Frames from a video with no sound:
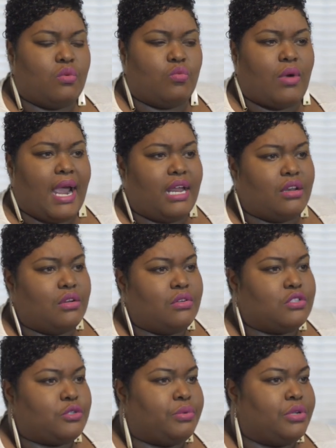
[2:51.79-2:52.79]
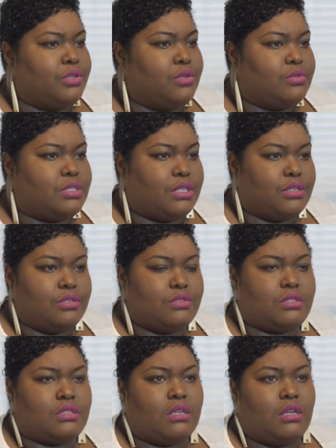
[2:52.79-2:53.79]
writers,
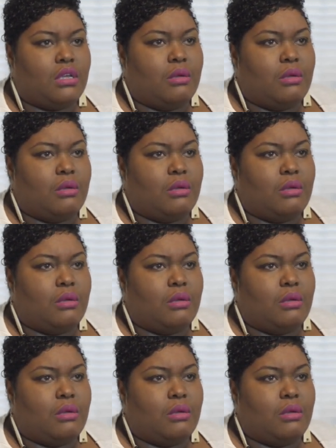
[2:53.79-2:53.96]
producers,